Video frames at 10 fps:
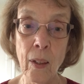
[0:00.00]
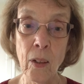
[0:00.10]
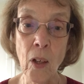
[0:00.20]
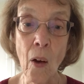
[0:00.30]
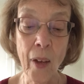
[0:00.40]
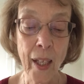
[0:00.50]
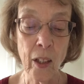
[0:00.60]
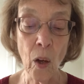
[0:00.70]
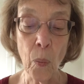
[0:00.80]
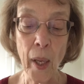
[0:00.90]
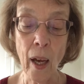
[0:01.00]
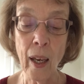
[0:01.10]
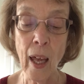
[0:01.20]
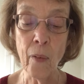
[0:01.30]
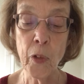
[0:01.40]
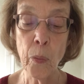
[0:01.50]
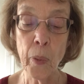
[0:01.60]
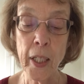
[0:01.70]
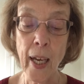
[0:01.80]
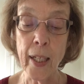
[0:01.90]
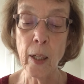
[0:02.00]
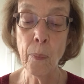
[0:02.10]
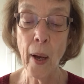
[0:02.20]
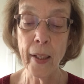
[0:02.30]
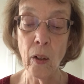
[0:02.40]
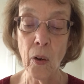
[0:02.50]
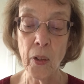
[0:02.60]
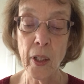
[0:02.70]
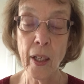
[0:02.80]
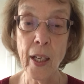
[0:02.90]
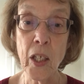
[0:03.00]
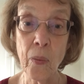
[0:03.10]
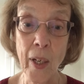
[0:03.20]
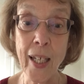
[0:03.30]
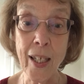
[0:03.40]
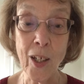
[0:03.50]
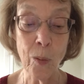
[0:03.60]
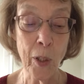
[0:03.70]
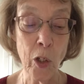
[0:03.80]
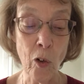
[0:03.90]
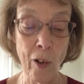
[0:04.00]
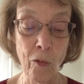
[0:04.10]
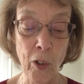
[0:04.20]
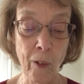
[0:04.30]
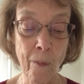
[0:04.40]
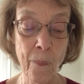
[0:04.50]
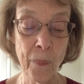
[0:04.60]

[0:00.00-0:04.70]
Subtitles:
Knowing that we are loved and protected by God is a reason to be joyful.